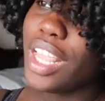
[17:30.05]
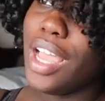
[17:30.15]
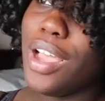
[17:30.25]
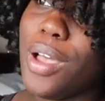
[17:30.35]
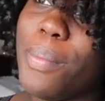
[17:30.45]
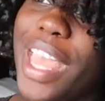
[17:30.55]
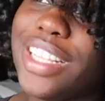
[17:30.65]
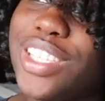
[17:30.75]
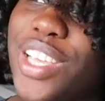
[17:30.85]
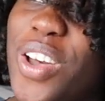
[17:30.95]
um
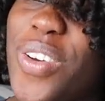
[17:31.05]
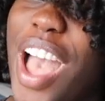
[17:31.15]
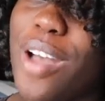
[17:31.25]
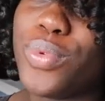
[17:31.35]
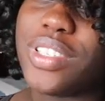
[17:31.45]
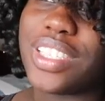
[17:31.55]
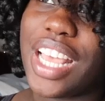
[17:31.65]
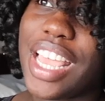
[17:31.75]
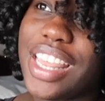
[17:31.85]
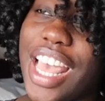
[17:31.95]
and so i will
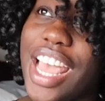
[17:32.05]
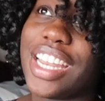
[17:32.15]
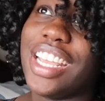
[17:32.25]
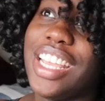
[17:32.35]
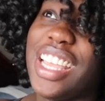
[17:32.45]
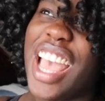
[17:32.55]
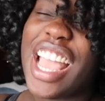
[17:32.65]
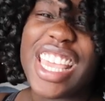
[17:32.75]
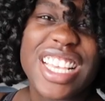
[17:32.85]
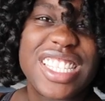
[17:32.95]
say that I
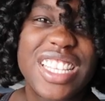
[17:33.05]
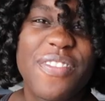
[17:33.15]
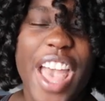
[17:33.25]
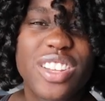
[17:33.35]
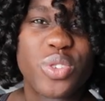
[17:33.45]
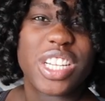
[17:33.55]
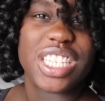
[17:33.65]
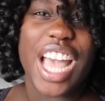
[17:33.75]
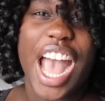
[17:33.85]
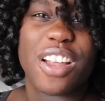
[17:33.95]
guess the vaginal
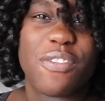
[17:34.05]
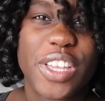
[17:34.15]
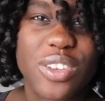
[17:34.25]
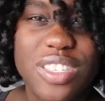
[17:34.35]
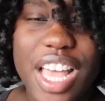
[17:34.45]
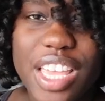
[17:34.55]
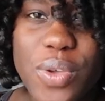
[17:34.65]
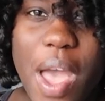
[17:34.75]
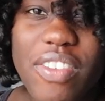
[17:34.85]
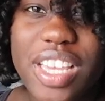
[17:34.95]
itching kind of feels like
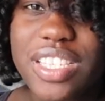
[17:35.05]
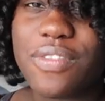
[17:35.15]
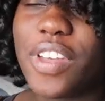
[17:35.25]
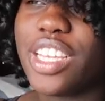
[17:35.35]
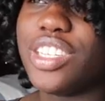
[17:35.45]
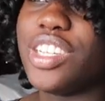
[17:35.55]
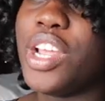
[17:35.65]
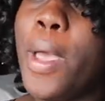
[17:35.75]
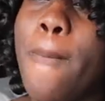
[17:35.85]
you have a yeast infection,